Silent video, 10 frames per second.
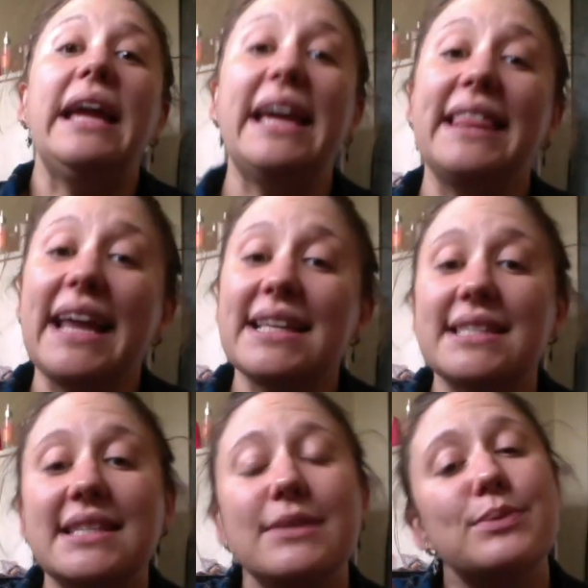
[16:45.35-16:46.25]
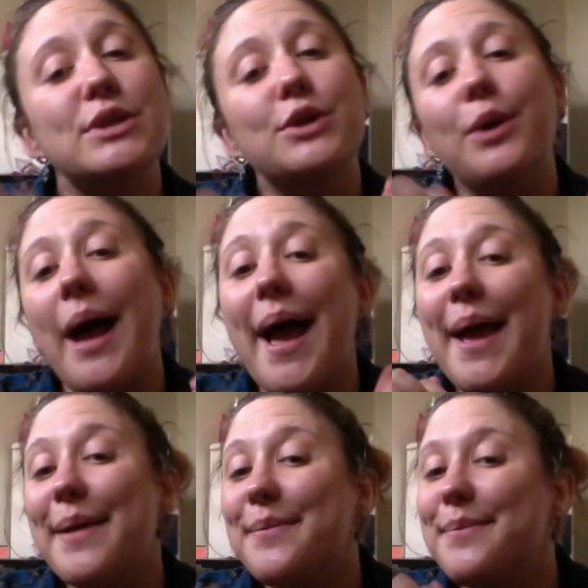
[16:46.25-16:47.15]
Hit that
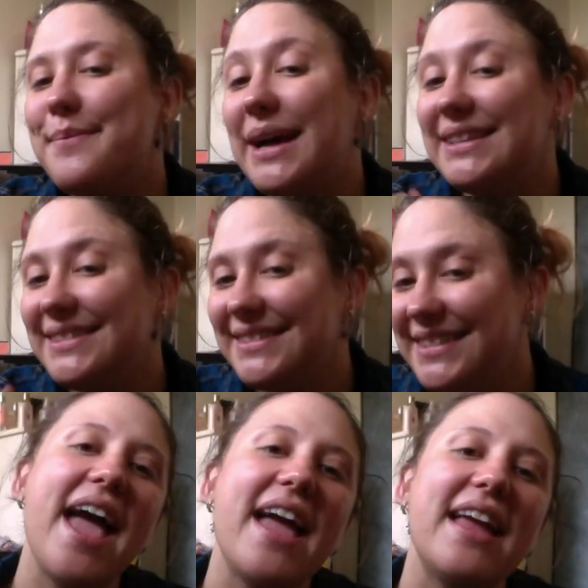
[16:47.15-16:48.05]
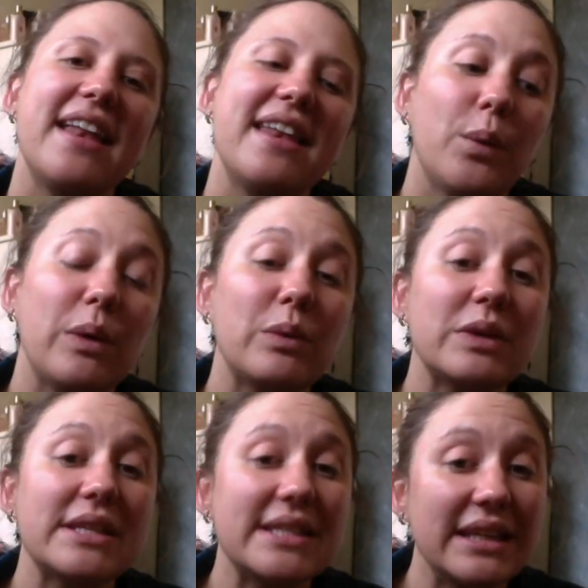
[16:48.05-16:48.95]
subscribe button and we will
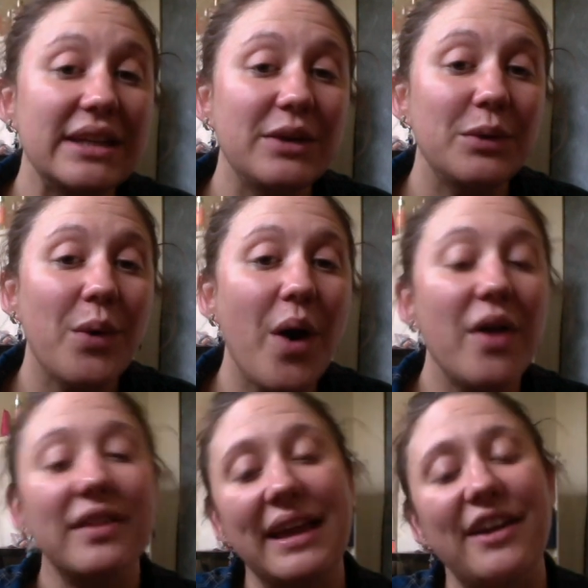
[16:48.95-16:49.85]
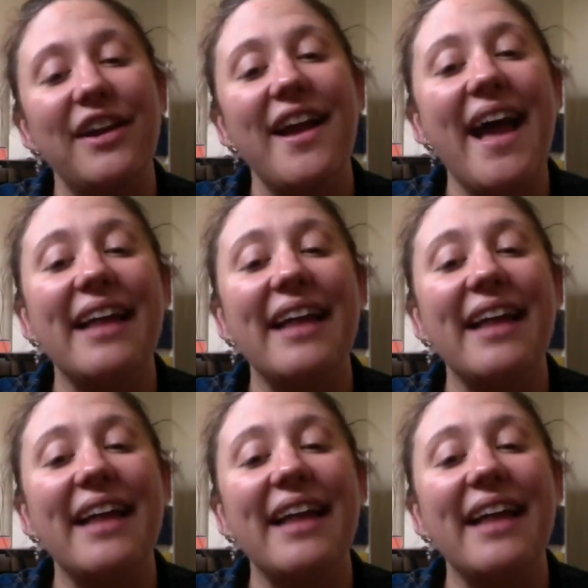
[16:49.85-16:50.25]
see you all later.